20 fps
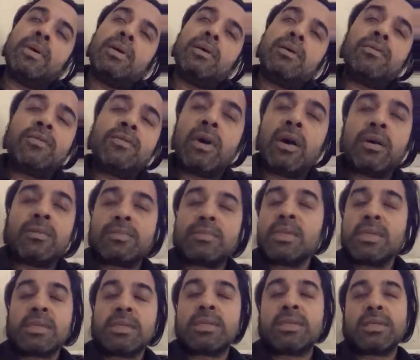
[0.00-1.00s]

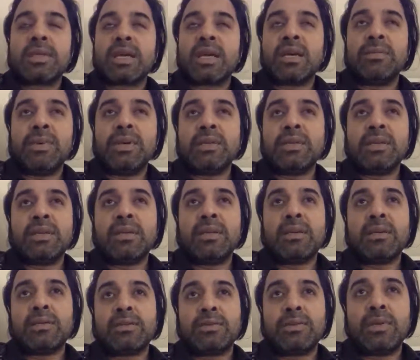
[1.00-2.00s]
farmers
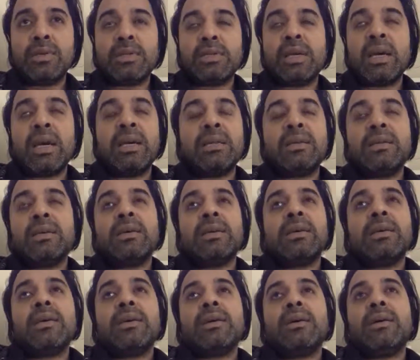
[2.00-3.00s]
committing suicide
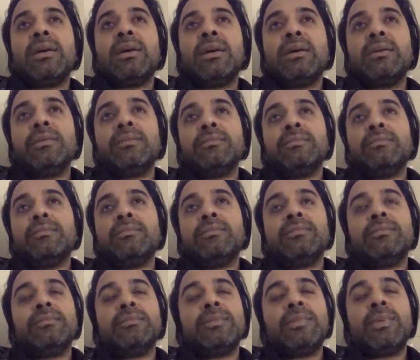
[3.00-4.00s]
um,
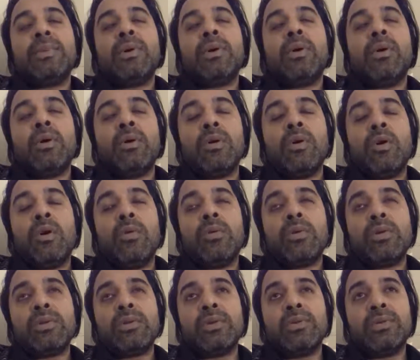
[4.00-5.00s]
all
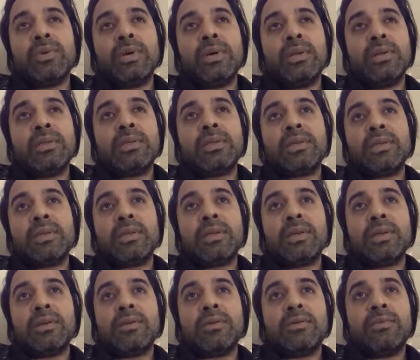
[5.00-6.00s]
over the world,
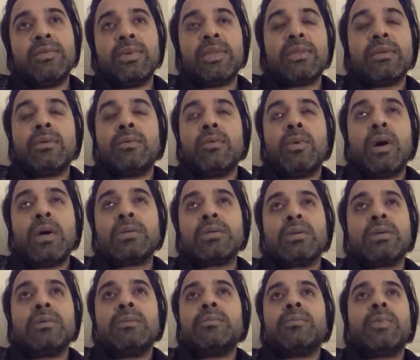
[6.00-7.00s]
with the
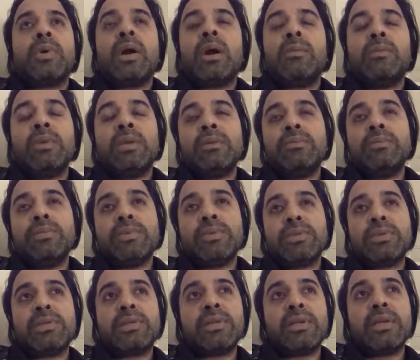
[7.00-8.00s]
water problems,
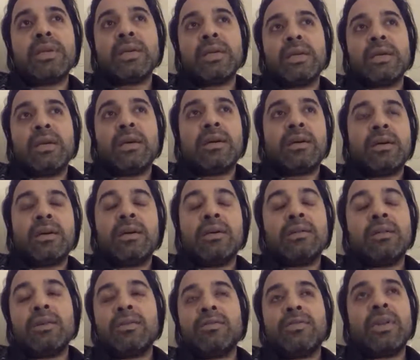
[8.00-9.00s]

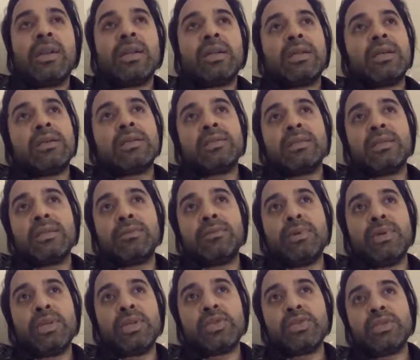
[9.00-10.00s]
the flood
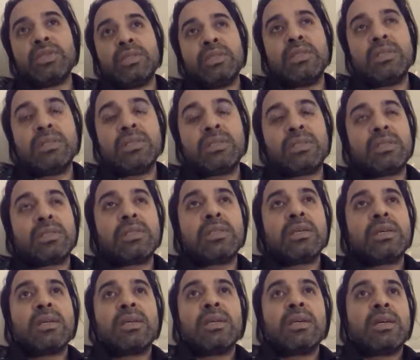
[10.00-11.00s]
situations
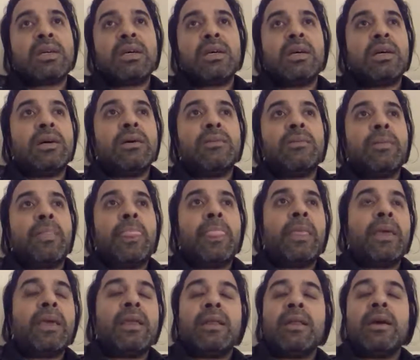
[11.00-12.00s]

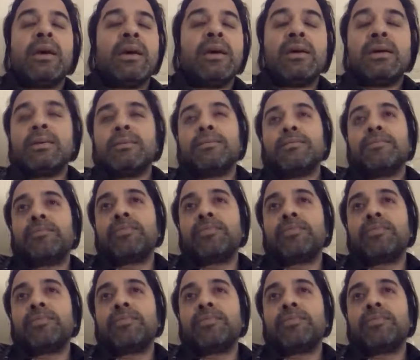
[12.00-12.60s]
in a